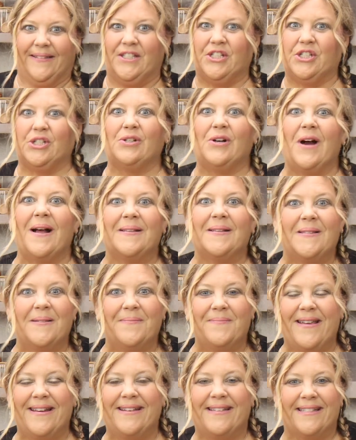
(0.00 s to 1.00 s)
Trust
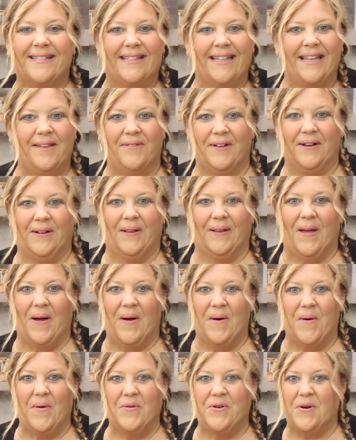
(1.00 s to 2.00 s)
me, just leave it
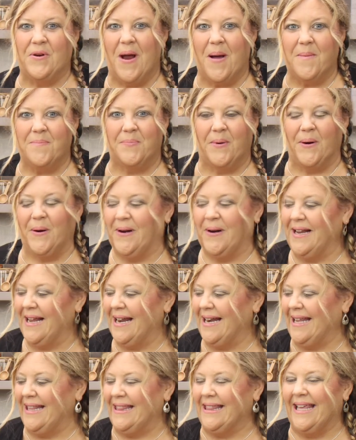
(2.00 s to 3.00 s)
alone. You're not burning
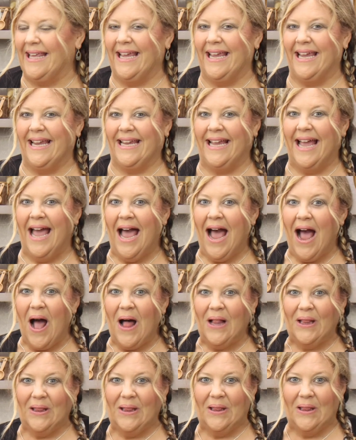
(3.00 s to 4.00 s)
anything.
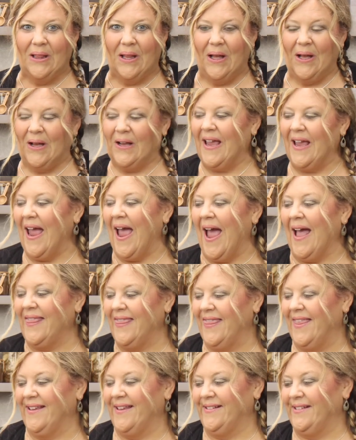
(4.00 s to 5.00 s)
Look
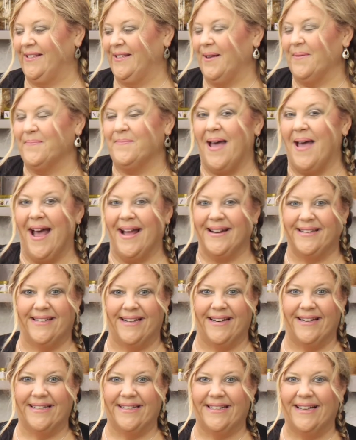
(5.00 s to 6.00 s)
at this
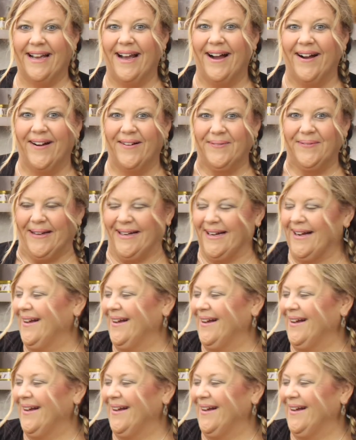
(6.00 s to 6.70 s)
magic. Oh my